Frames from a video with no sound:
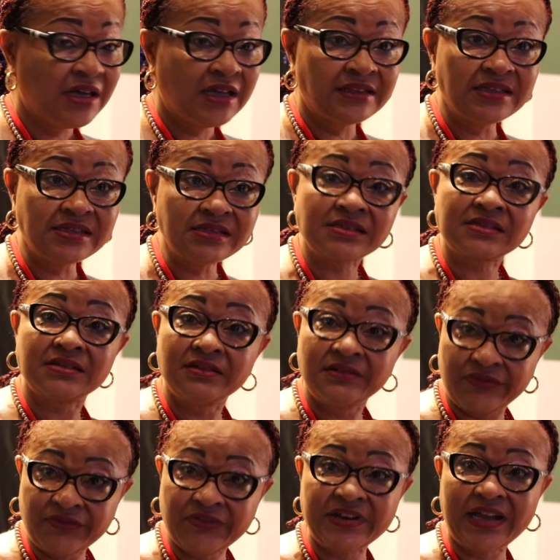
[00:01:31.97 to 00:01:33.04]
This is still a
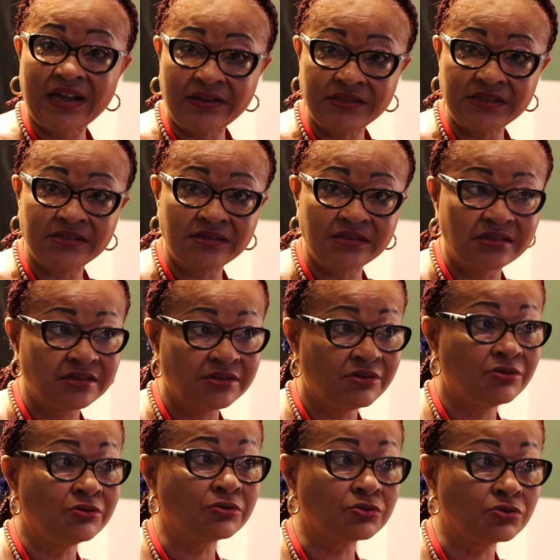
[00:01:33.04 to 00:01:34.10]
reality.
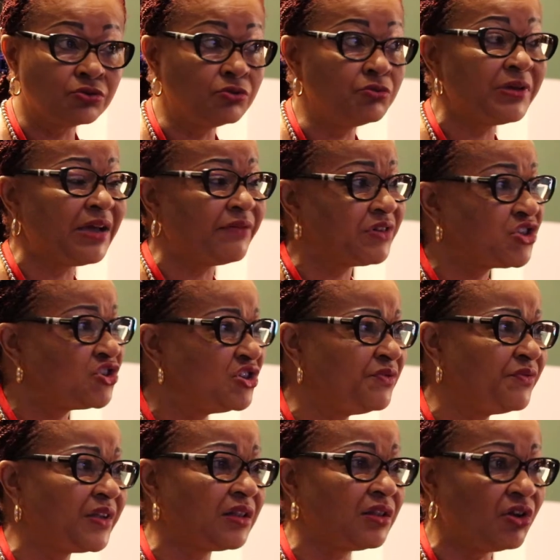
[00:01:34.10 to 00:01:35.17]
Although we have achieved
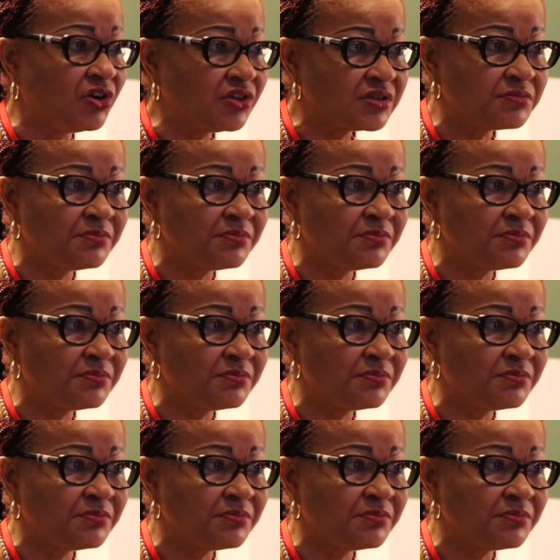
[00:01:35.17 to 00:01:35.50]
a lot,